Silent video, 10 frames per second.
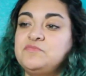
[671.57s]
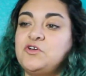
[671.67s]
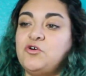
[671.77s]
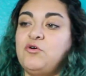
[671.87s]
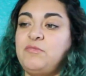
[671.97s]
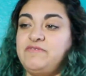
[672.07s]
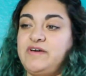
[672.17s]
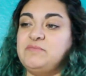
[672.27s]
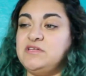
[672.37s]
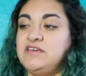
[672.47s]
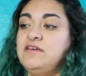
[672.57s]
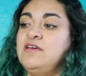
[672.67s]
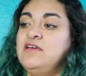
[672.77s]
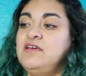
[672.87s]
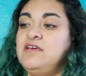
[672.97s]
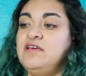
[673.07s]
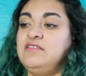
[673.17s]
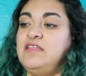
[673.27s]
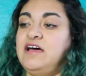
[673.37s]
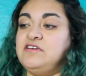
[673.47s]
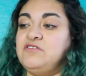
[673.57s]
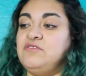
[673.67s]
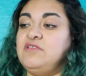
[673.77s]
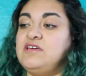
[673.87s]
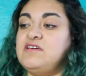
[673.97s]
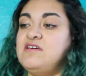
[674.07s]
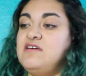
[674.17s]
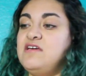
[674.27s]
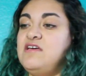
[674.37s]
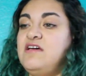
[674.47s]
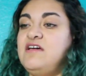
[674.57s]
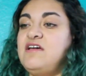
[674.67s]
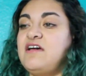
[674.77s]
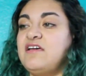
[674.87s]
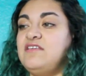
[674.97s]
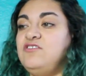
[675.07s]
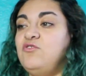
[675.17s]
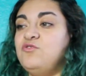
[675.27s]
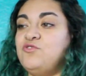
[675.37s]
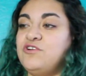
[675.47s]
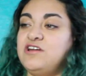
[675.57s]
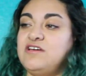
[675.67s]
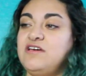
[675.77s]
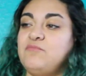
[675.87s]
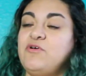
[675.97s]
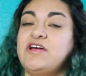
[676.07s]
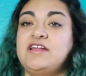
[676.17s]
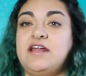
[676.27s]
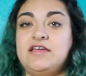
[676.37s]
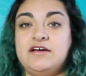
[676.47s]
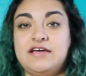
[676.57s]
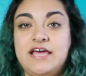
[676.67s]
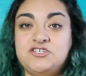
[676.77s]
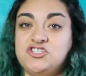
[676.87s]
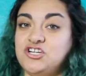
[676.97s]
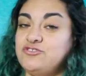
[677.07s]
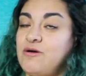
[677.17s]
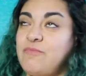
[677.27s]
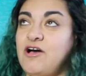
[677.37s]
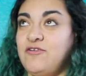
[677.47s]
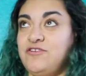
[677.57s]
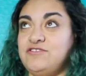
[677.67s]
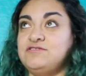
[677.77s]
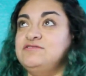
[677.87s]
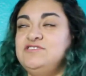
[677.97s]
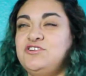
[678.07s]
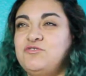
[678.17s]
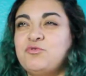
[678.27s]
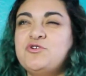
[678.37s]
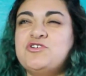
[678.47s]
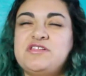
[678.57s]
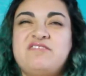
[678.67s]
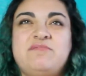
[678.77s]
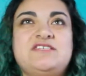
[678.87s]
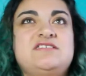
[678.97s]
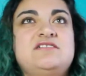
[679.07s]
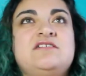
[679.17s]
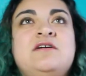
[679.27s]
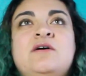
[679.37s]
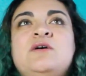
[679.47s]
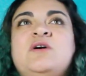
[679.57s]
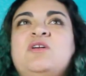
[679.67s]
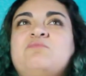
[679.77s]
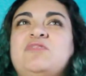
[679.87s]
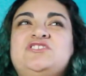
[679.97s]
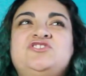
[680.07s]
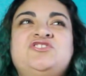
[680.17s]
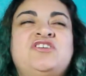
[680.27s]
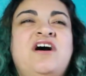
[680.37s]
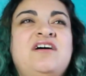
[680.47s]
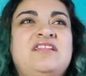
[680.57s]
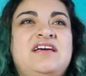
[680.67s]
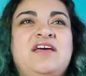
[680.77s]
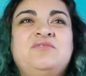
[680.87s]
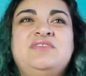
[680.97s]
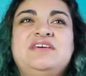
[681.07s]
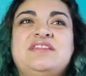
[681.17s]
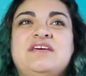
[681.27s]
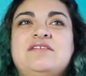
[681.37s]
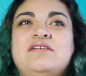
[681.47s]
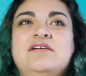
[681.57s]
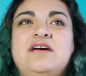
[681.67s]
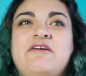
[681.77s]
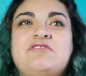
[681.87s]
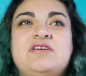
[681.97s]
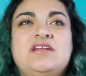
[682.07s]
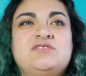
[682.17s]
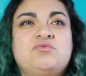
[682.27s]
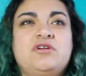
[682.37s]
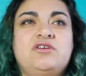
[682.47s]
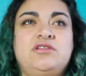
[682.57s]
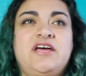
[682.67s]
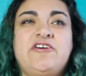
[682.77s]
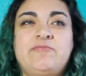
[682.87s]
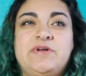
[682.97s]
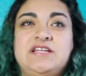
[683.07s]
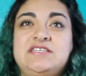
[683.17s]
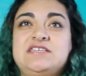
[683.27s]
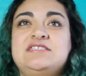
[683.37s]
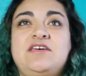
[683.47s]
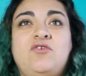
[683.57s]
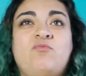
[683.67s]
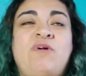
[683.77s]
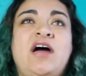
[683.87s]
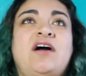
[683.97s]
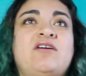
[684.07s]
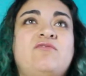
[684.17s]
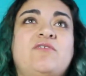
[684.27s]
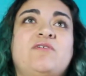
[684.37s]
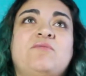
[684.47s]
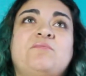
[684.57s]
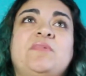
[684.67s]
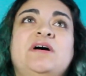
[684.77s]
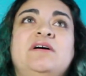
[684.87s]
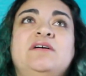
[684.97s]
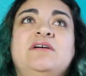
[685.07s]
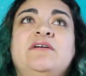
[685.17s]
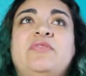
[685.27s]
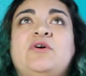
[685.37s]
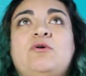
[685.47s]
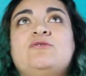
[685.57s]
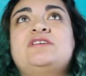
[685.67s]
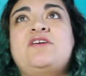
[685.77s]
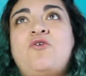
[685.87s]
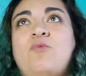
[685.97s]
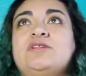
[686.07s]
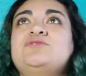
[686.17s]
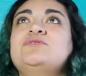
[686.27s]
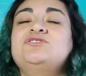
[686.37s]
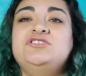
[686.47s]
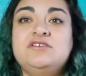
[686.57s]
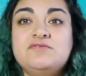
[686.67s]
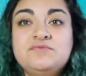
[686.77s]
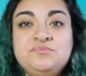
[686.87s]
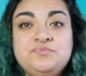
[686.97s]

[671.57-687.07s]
girl in my family that, you know, like, yo, you're gonna get pregnant at a young age, you're gonna drop out, you're, you know, ruin your life basically. Which you're not. Like, I don't think like having a kid is ruining your life, but it does set you back from the goals that you want to achieve,